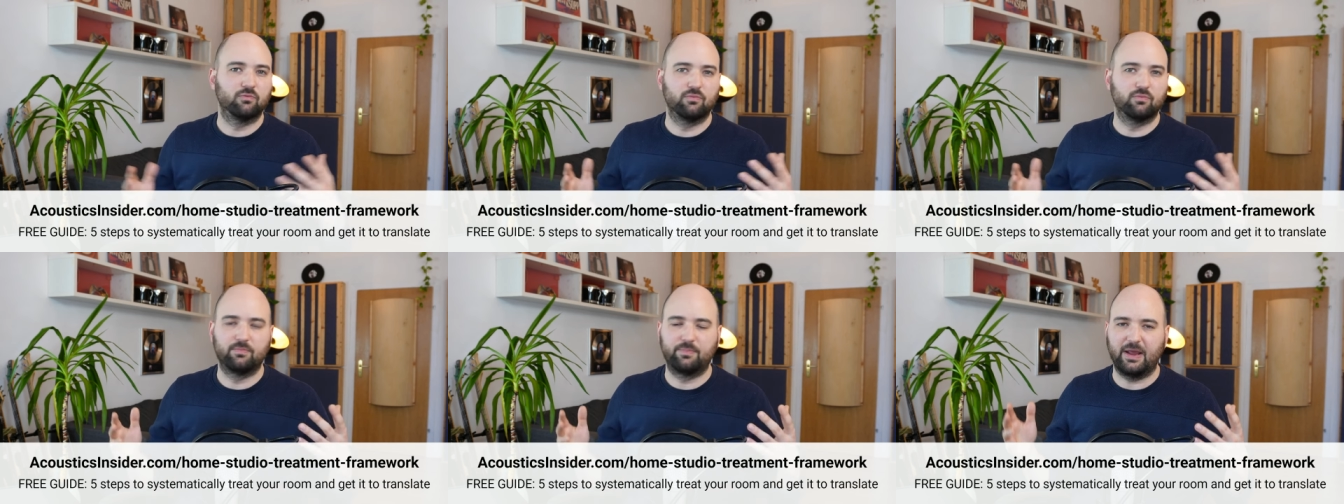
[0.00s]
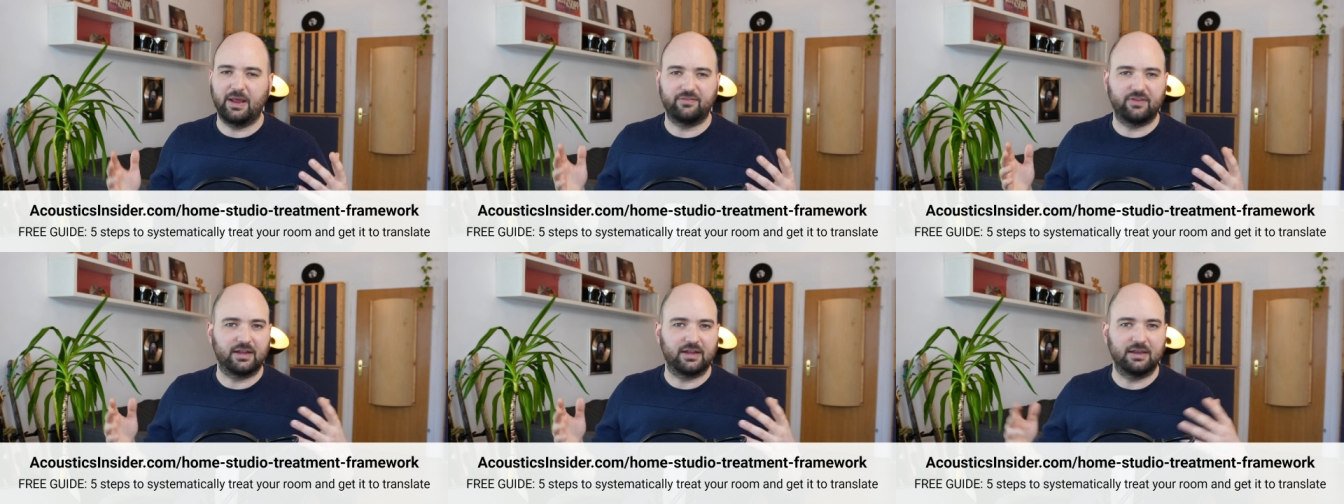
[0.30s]

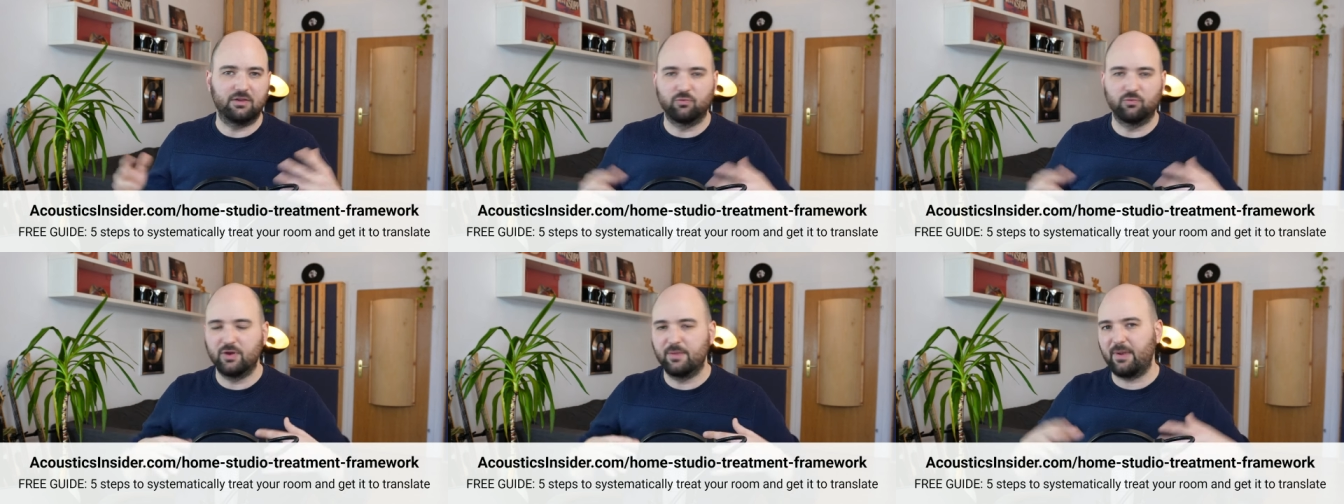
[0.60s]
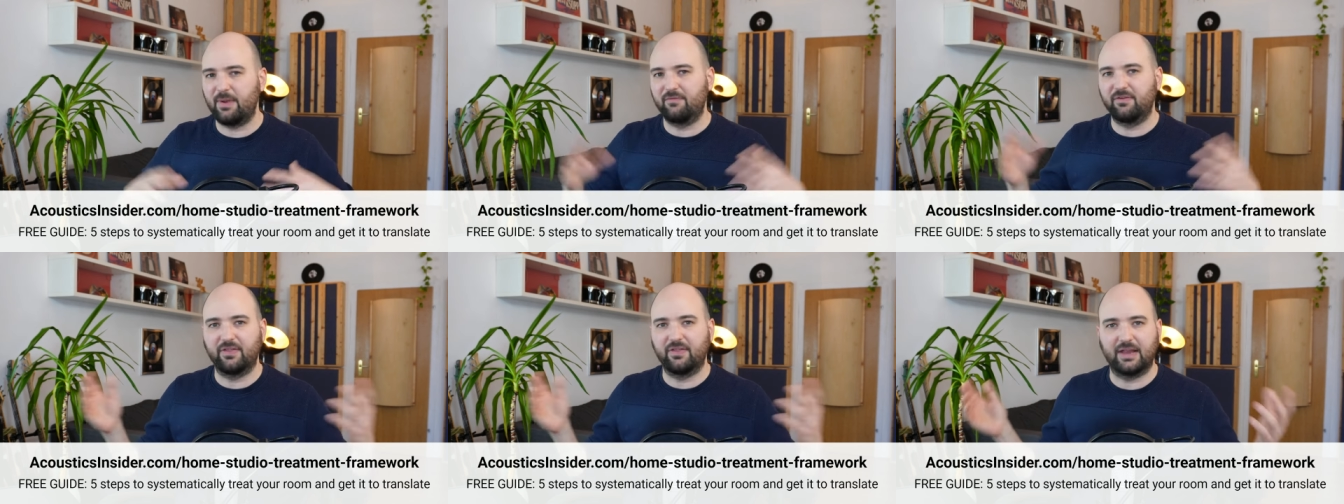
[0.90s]
basically rip
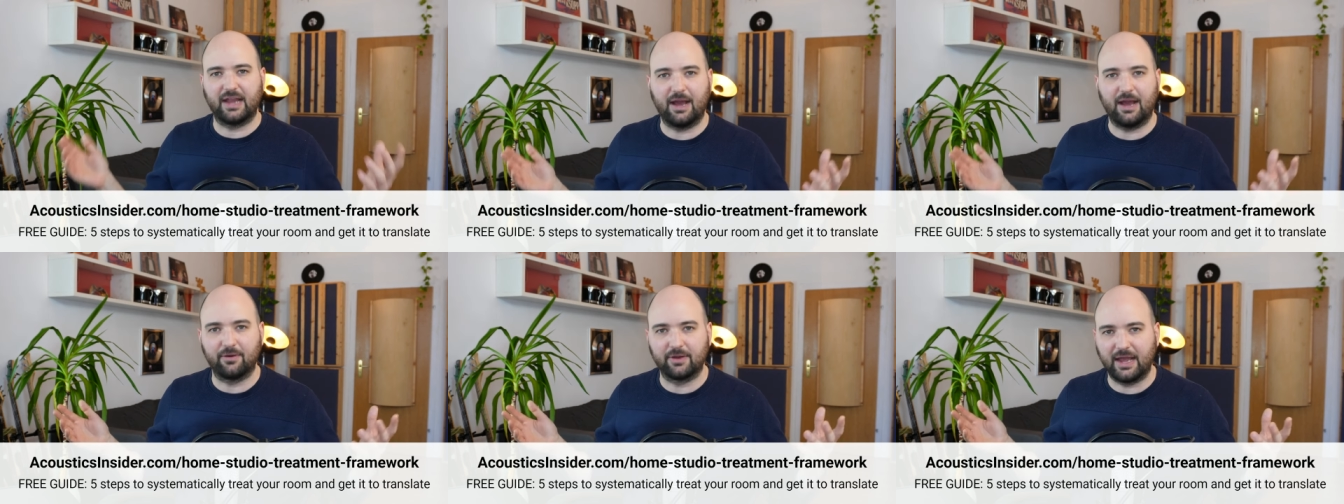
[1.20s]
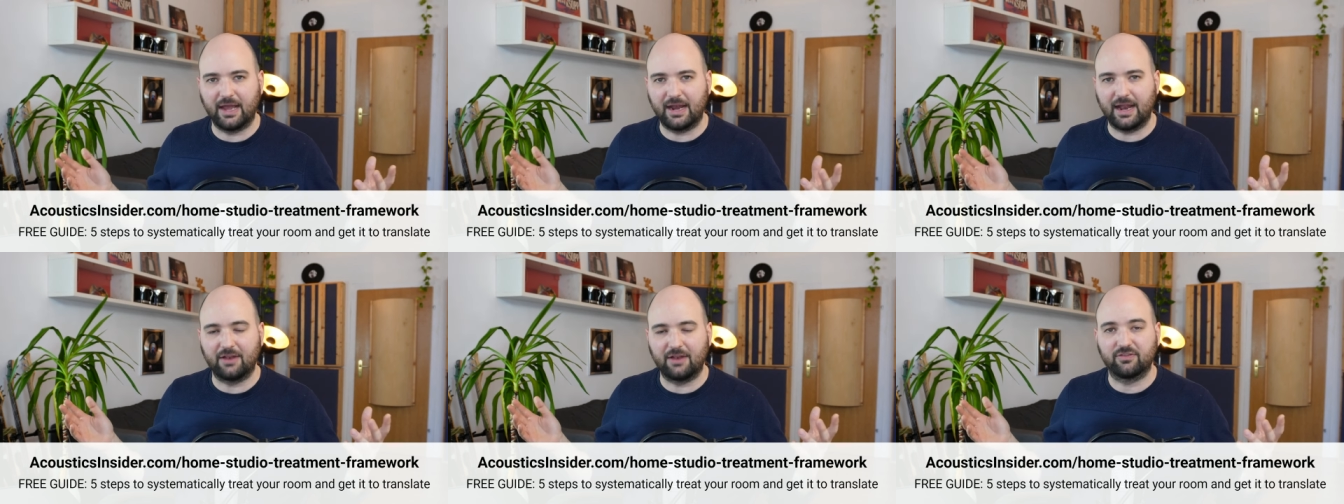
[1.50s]
everything out
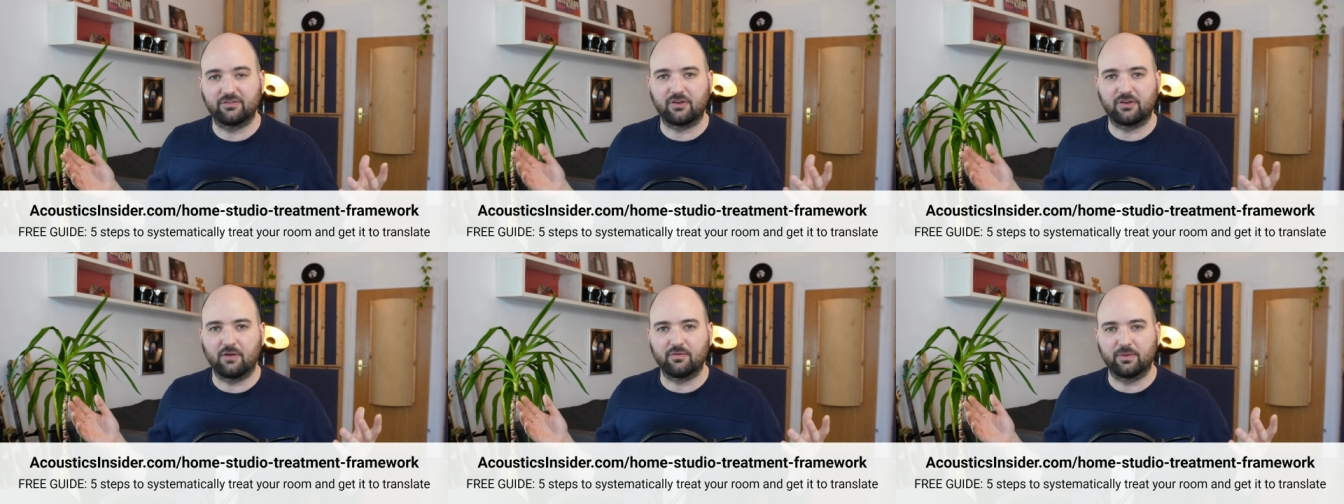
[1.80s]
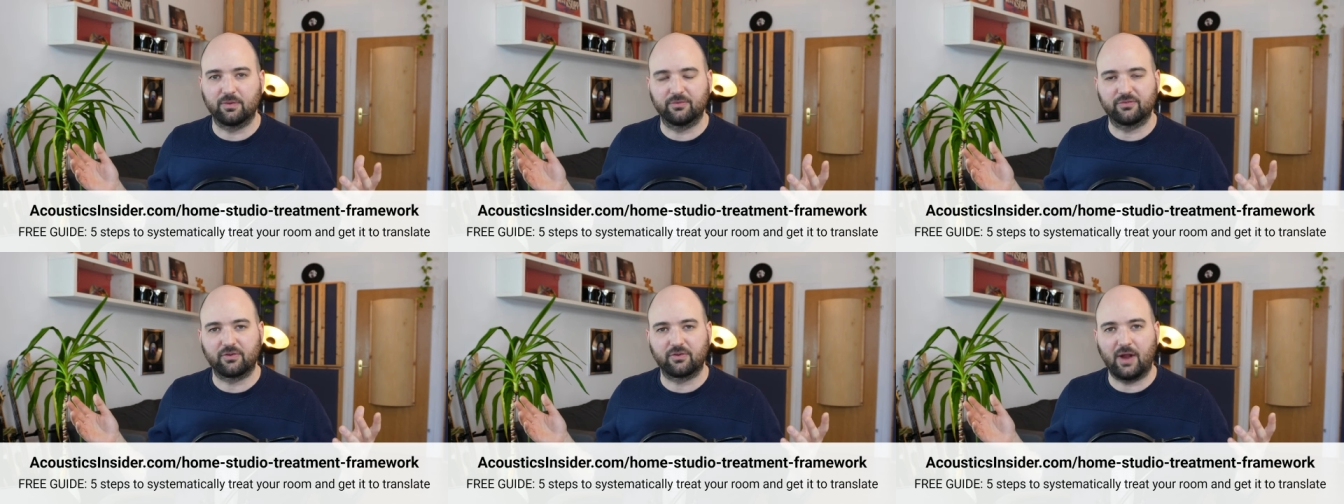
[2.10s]
again and start from
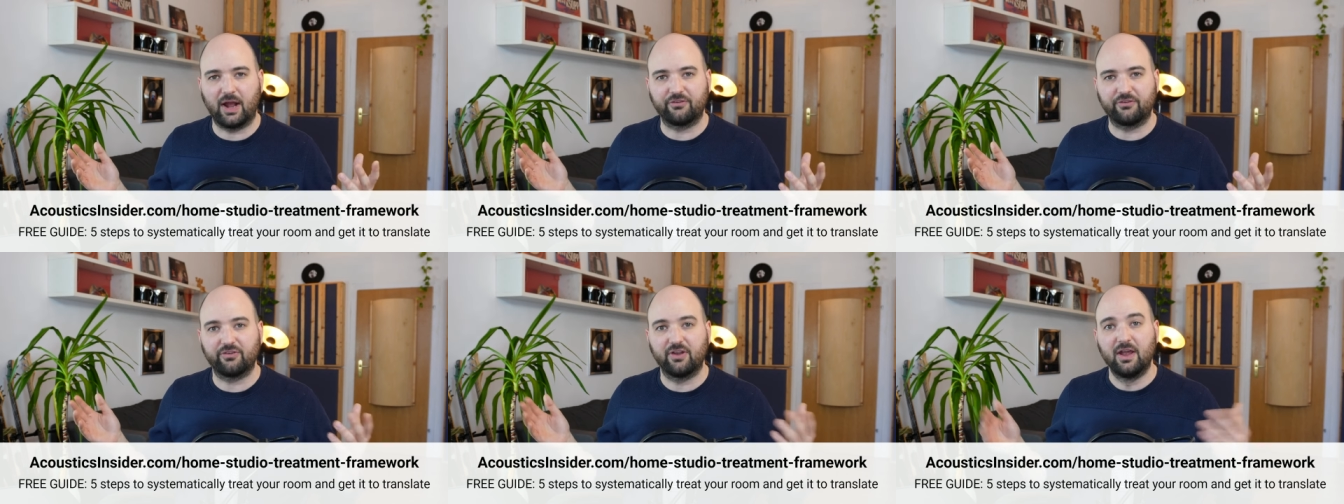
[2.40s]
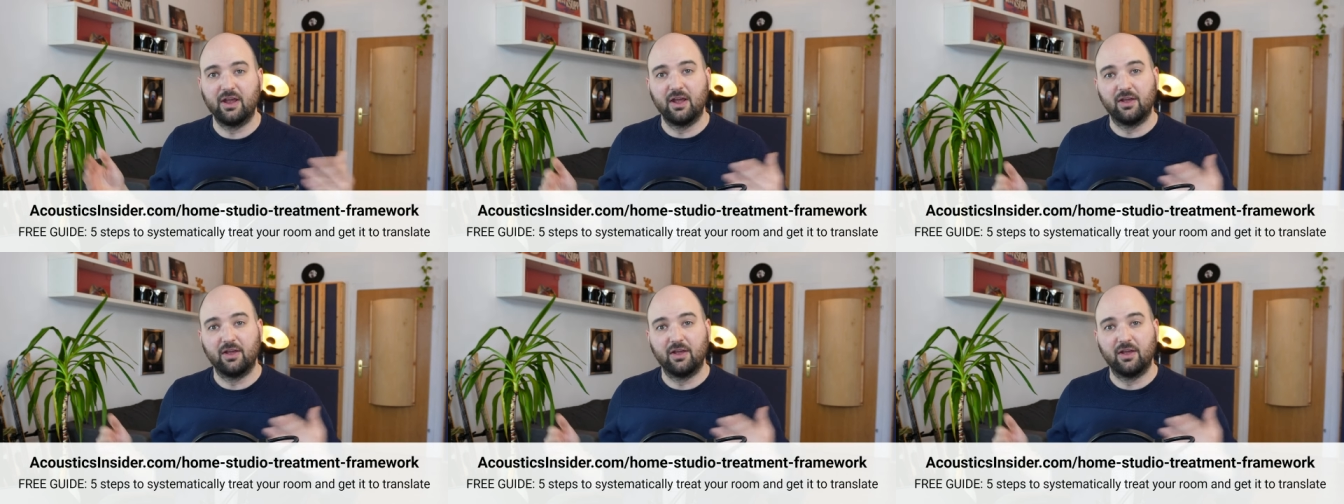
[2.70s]
scratch.